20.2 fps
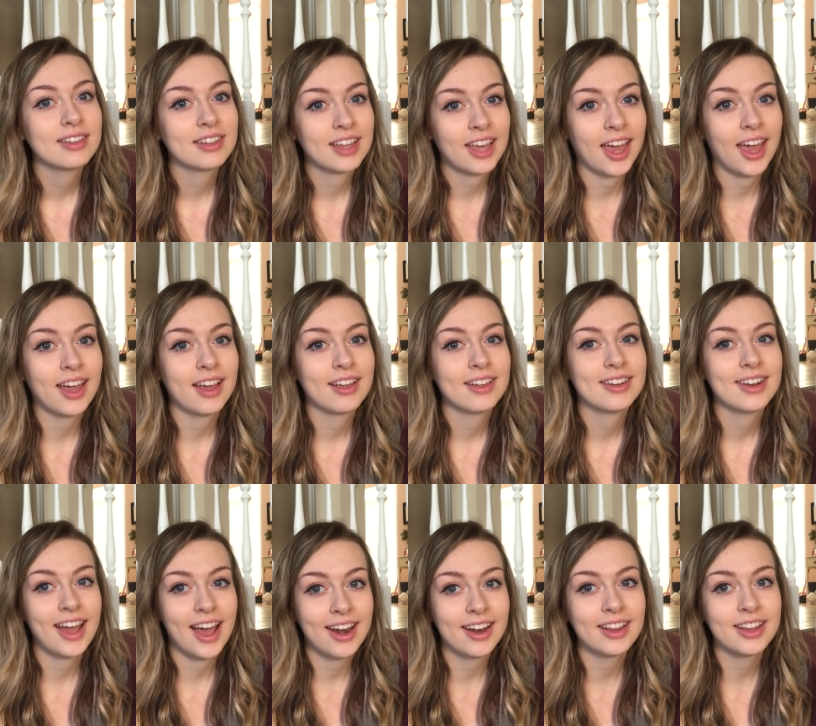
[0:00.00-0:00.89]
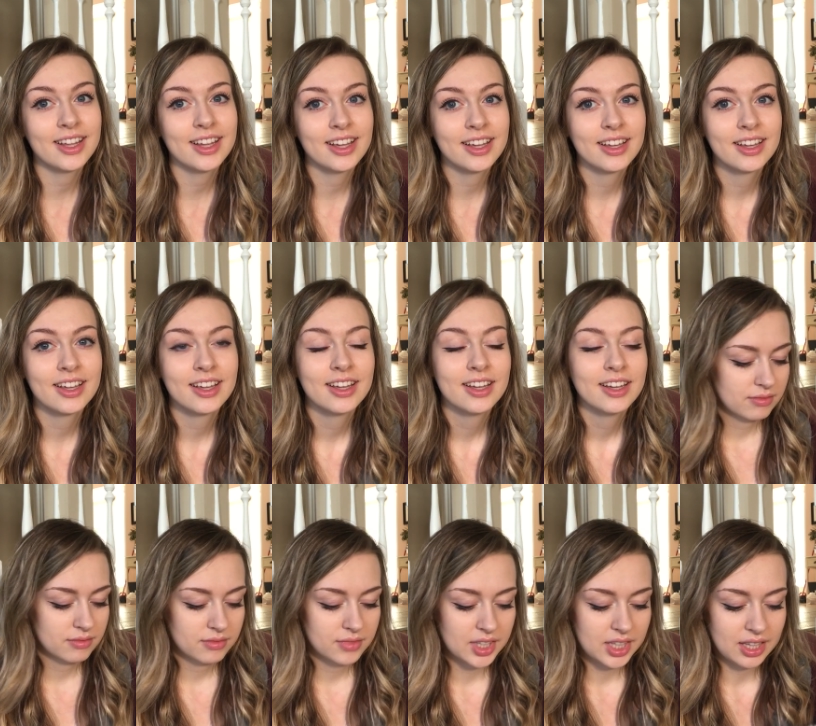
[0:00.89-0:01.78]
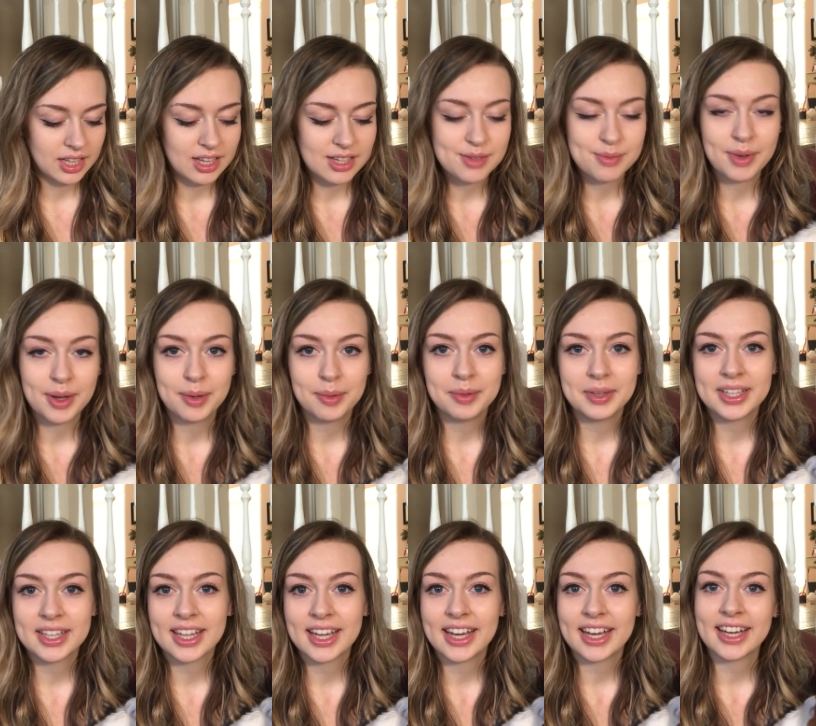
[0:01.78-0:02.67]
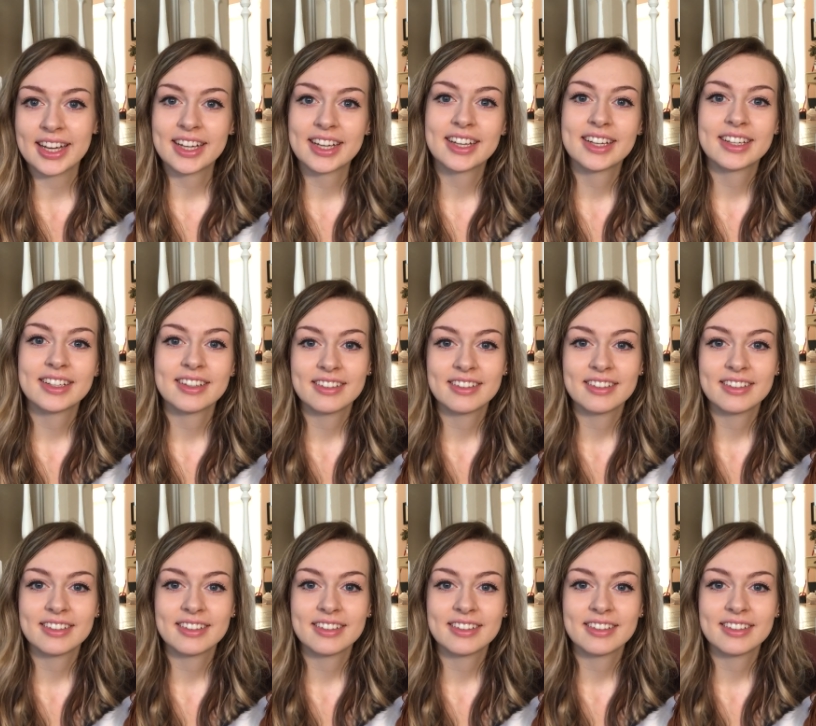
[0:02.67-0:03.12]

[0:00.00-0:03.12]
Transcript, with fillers: okay, Natalie, this might be like